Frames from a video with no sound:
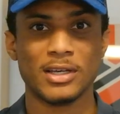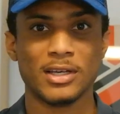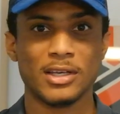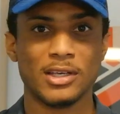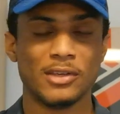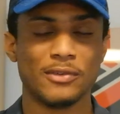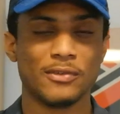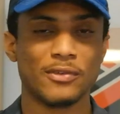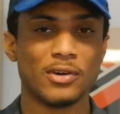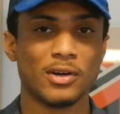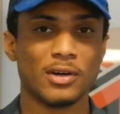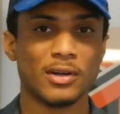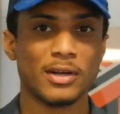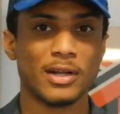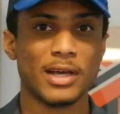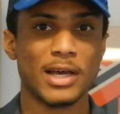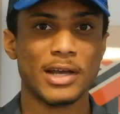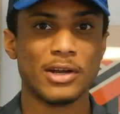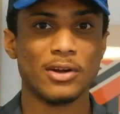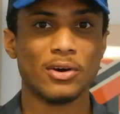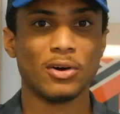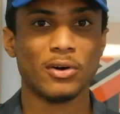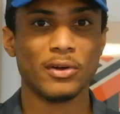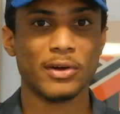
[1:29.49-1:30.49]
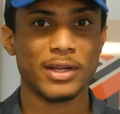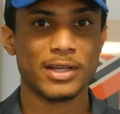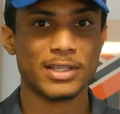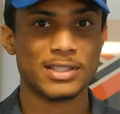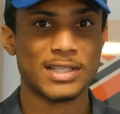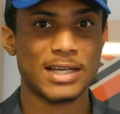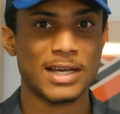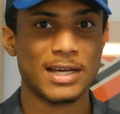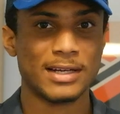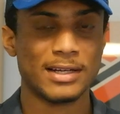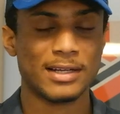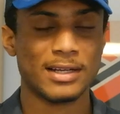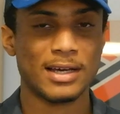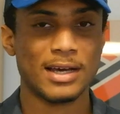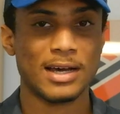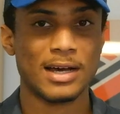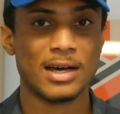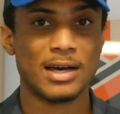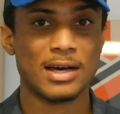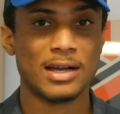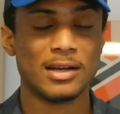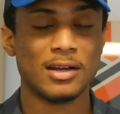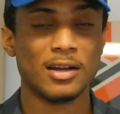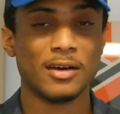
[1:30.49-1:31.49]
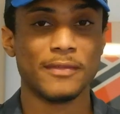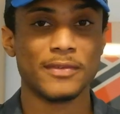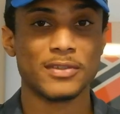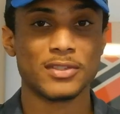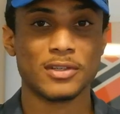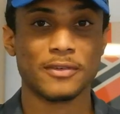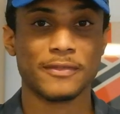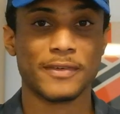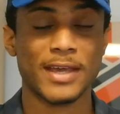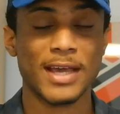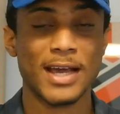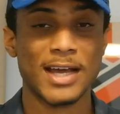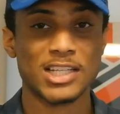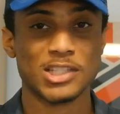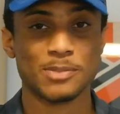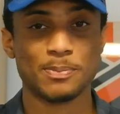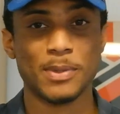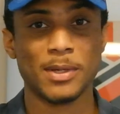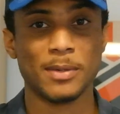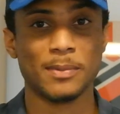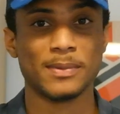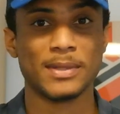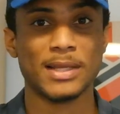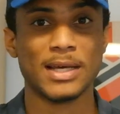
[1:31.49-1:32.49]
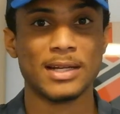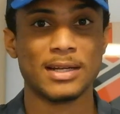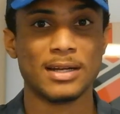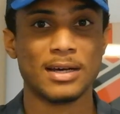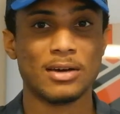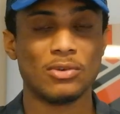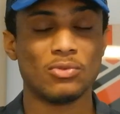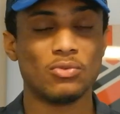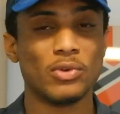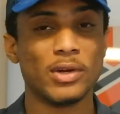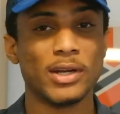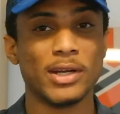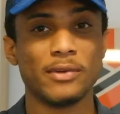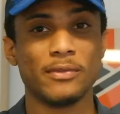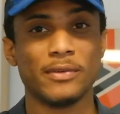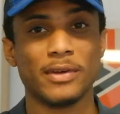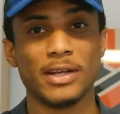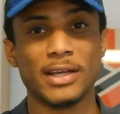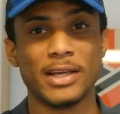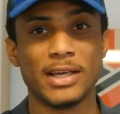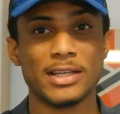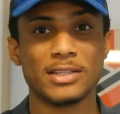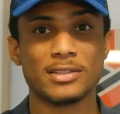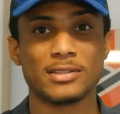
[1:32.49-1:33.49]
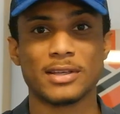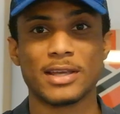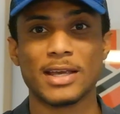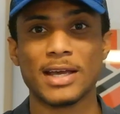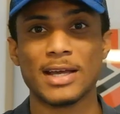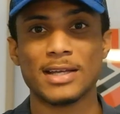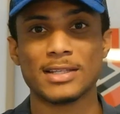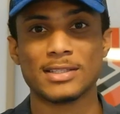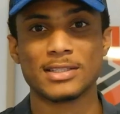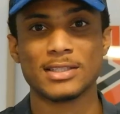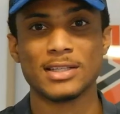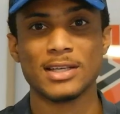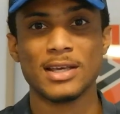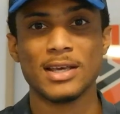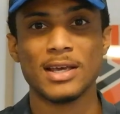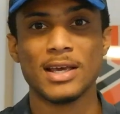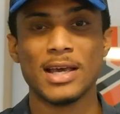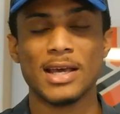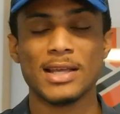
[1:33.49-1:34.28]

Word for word: You've got an audience that are lovers of cats, people that are really, really into cats,